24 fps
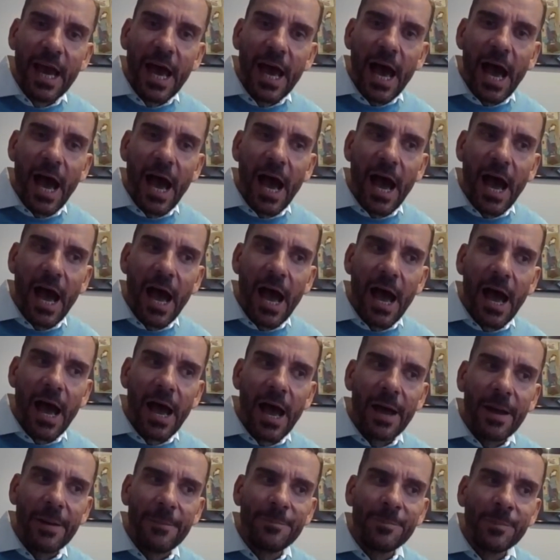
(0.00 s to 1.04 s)

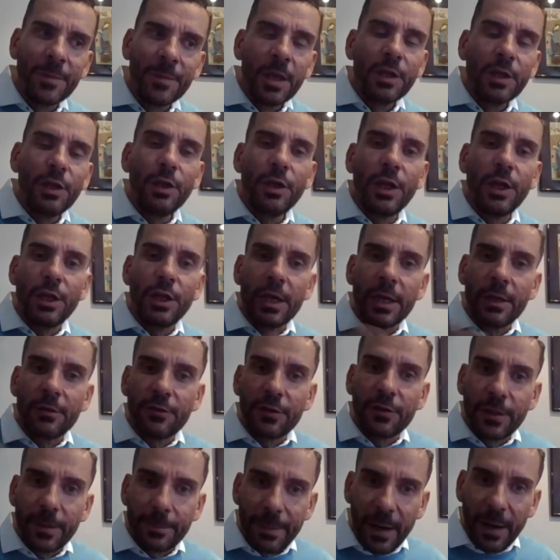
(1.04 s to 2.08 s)
You know, you go into
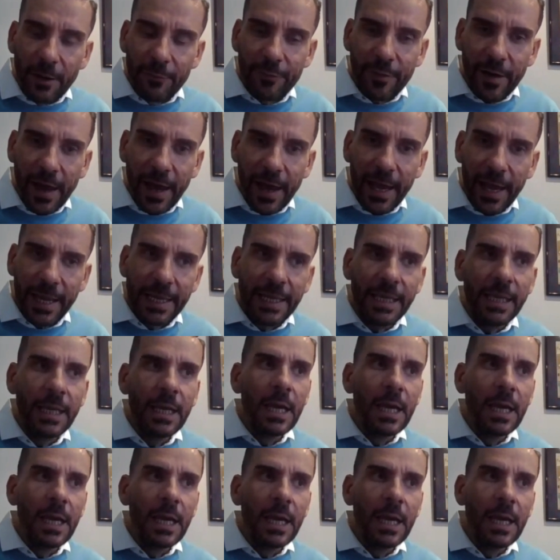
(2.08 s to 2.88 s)
the buffet